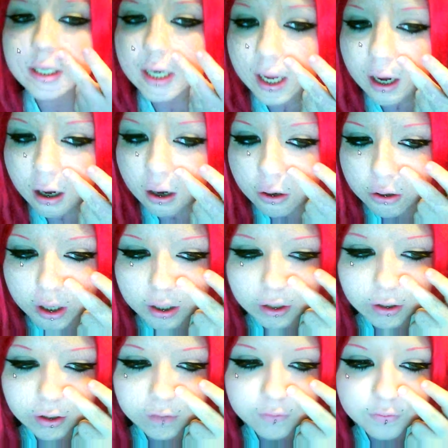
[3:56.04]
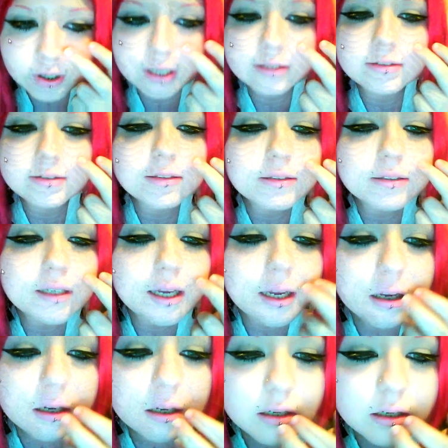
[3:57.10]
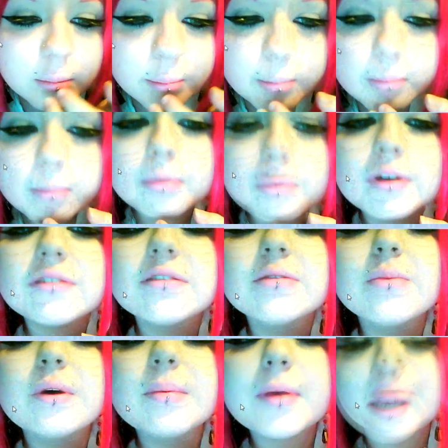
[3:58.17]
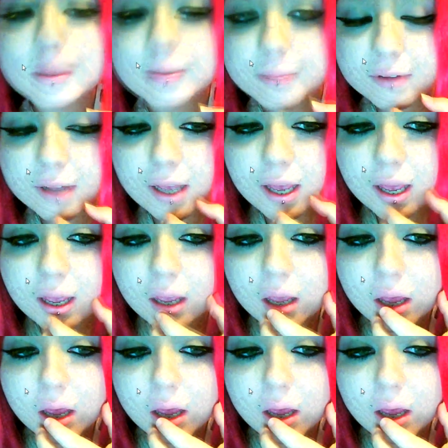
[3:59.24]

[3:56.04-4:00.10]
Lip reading: now. I don't know if you guys can see because this webcam is gay,